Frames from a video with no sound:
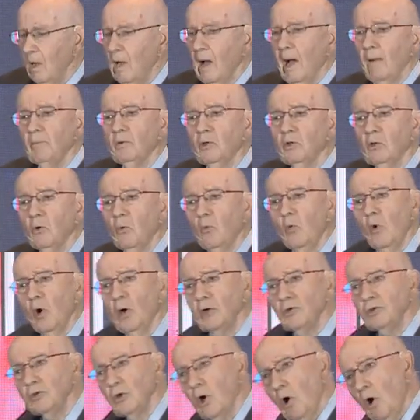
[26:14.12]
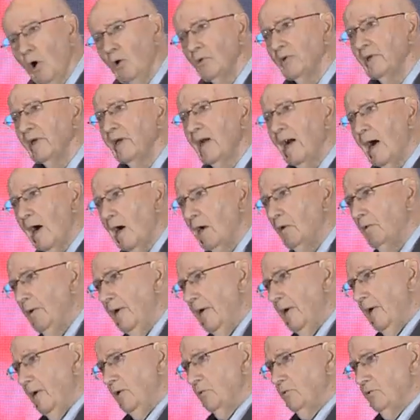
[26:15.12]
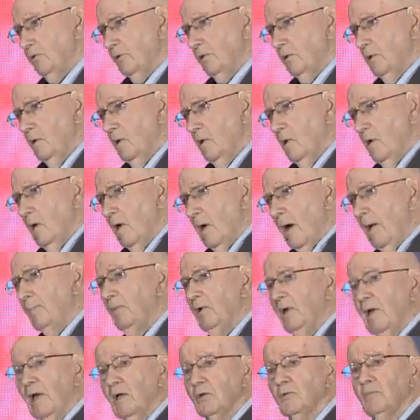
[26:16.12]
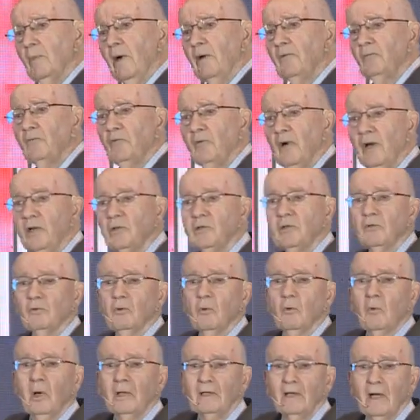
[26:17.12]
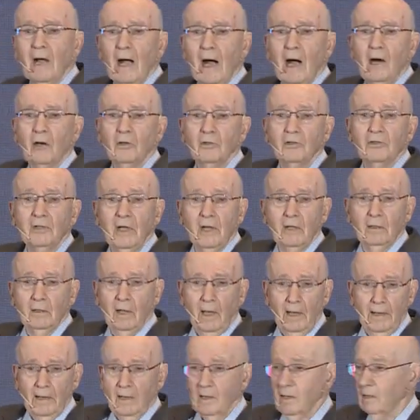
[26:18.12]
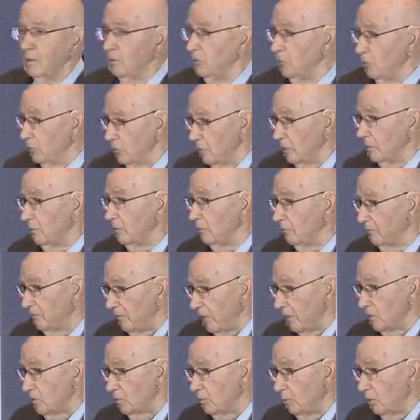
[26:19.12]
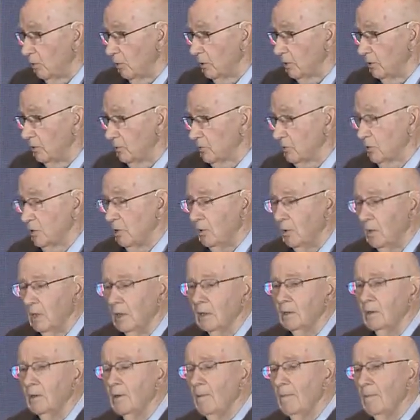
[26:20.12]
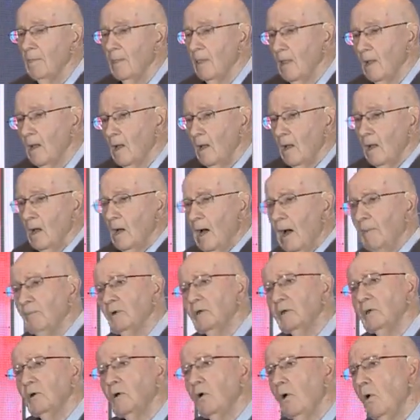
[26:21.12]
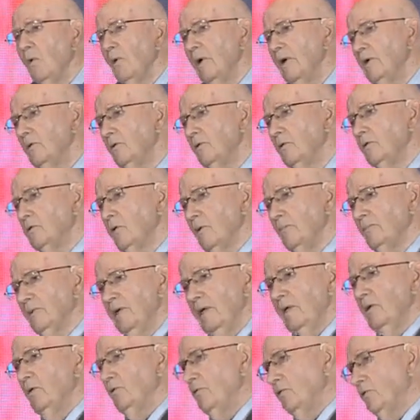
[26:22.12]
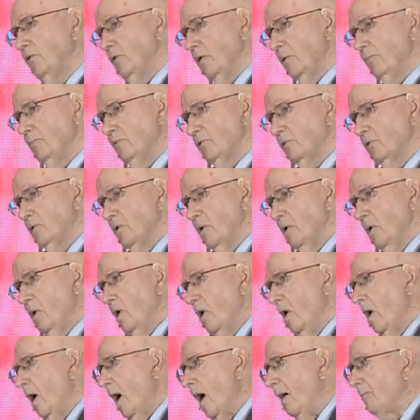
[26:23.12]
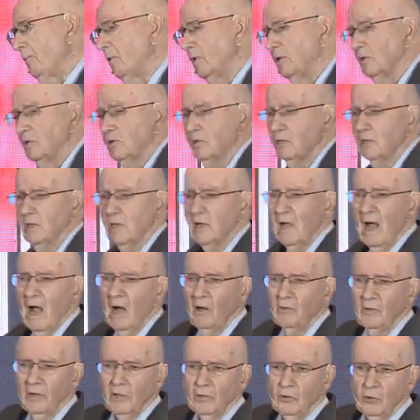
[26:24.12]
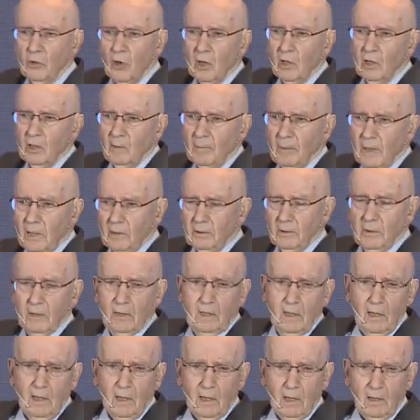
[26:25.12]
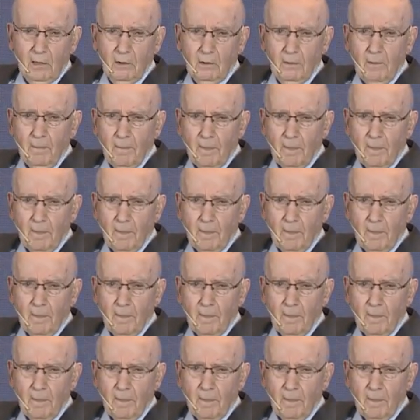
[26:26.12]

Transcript: I'm going to watch all the car ads. I'm going to ask my friends what cars they like using Facebook and so on. I'm going to go into some dealerships. I'm going to see how they talk about the car.